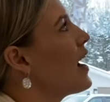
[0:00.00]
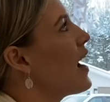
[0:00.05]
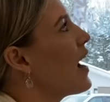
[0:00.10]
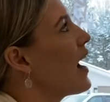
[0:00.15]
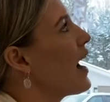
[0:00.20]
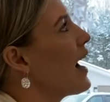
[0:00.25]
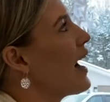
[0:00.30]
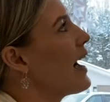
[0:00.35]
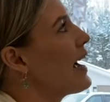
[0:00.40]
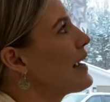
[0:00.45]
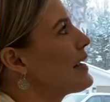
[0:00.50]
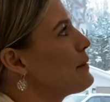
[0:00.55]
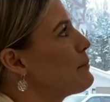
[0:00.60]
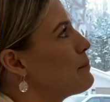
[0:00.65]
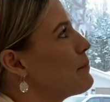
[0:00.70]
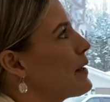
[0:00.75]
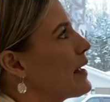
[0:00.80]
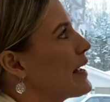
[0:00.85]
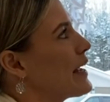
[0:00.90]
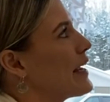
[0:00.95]
I
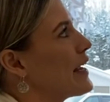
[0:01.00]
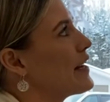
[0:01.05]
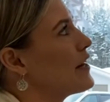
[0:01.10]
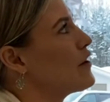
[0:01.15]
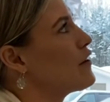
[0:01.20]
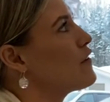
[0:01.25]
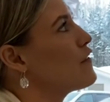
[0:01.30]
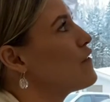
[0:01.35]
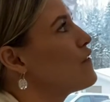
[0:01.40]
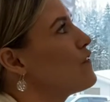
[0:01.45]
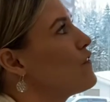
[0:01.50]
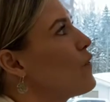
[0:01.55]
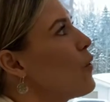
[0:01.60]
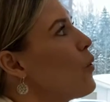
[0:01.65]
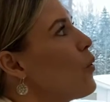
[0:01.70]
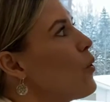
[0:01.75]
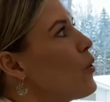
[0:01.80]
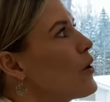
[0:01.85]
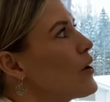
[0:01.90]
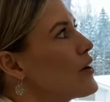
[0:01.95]
made
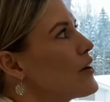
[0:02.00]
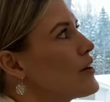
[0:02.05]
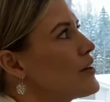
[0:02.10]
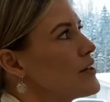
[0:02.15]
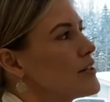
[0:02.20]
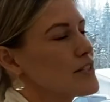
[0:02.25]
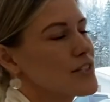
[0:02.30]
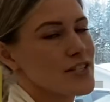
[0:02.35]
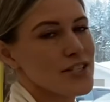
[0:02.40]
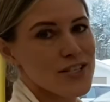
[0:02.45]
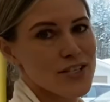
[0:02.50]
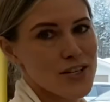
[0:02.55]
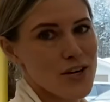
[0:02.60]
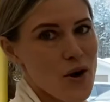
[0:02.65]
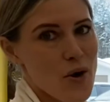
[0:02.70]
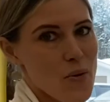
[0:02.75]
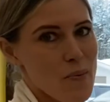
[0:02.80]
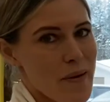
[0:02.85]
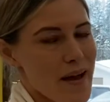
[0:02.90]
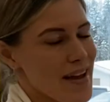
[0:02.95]
4
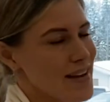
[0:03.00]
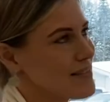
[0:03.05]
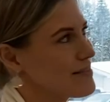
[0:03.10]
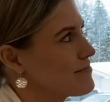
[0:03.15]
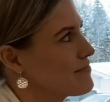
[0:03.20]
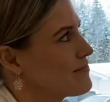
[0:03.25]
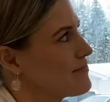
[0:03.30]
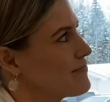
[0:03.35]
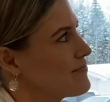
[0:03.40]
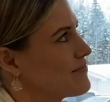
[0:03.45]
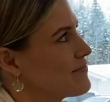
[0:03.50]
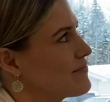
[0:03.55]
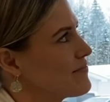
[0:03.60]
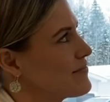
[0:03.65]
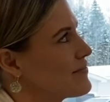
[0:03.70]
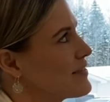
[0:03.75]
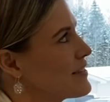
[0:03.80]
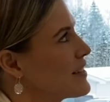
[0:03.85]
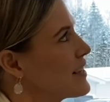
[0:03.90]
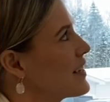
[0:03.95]
snowmen.
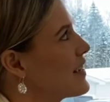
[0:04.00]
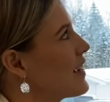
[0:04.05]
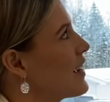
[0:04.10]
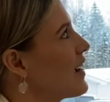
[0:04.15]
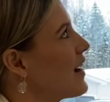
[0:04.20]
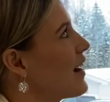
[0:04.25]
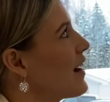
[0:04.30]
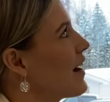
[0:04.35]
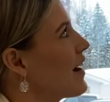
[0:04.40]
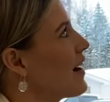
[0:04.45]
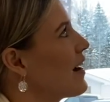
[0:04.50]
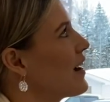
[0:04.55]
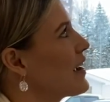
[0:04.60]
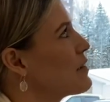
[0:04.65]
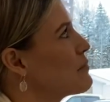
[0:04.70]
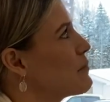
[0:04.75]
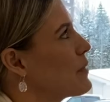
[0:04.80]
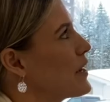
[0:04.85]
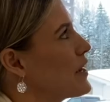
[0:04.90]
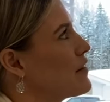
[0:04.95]
I
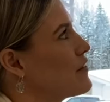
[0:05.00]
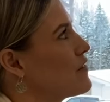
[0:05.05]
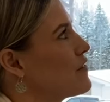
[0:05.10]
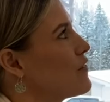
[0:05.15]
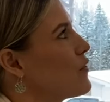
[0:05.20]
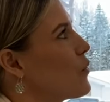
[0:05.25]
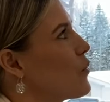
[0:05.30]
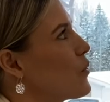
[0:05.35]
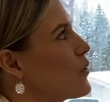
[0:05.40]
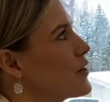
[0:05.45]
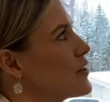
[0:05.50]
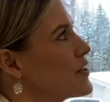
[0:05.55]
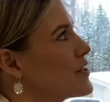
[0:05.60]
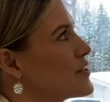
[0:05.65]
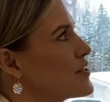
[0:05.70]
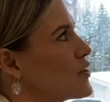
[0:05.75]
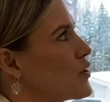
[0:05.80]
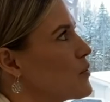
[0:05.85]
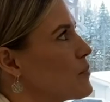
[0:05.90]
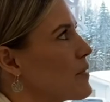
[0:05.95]
made 4
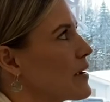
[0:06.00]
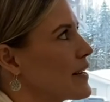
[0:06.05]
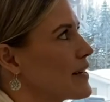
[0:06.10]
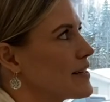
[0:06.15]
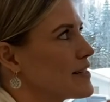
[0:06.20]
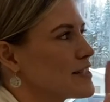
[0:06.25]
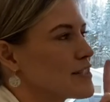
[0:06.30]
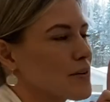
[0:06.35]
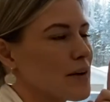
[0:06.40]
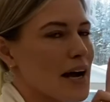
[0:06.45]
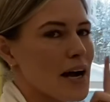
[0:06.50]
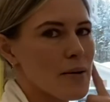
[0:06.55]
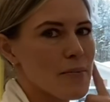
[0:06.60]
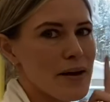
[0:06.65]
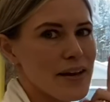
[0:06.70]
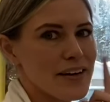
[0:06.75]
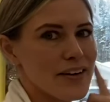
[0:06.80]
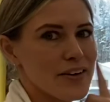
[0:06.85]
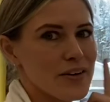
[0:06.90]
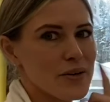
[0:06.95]
snowmen. So how
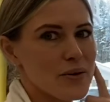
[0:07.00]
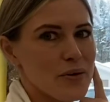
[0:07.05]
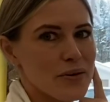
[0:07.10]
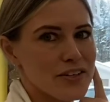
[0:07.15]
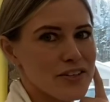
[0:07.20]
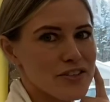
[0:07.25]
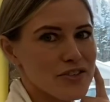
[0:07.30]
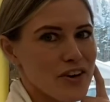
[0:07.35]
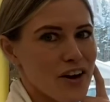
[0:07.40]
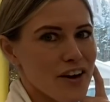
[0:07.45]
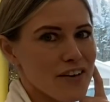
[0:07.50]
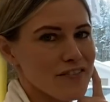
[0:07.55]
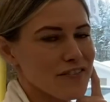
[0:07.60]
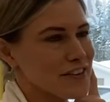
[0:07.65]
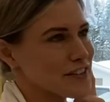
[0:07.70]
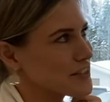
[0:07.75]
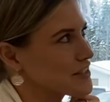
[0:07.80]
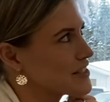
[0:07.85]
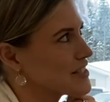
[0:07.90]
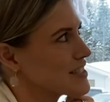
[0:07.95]
many are you going to draw
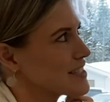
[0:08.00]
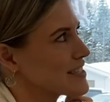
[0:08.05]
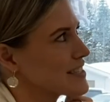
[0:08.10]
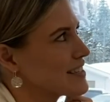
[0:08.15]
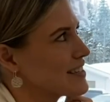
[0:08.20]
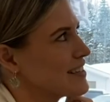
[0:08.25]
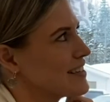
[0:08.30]
first?